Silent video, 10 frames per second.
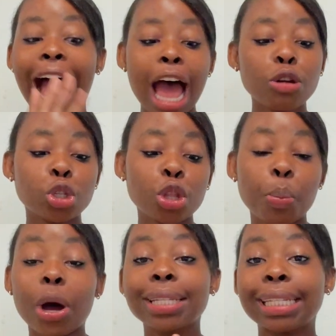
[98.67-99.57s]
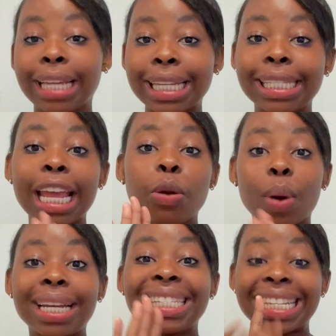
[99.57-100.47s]
and also on the box it does state
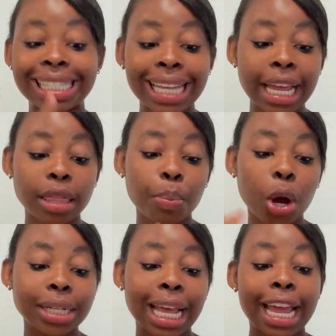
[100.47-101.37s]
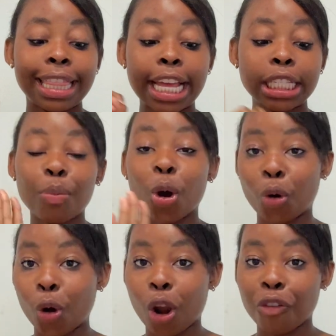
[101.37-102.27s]
what is inside the box. There's a
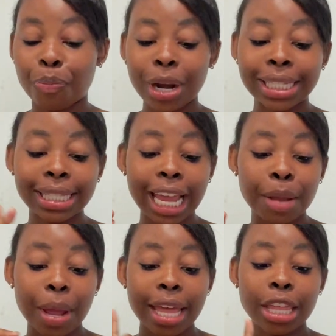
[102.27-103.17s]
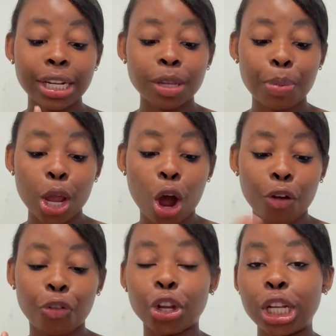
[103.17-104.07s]
roll of breast tape, there's a pair
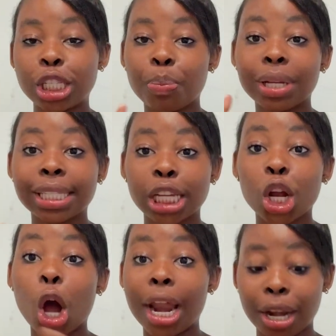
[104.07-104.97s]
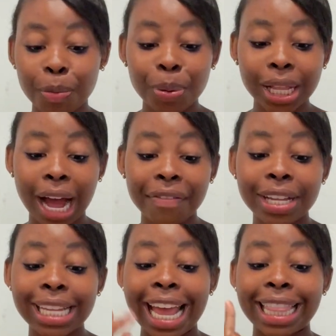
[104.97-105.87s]
of reusable silicone nipple
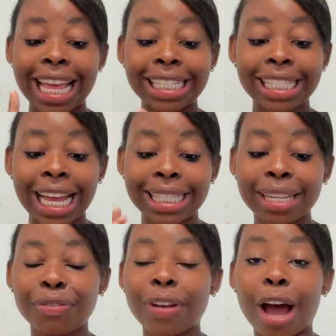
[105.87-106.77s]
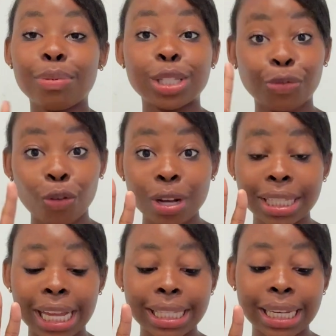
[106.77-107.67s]
covers, there's satin flowers, 4
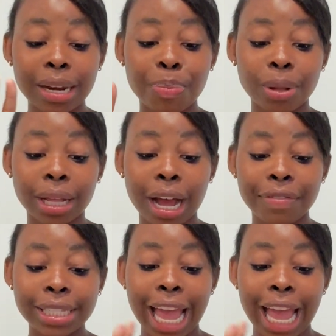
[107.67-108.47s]
satin nipple covers,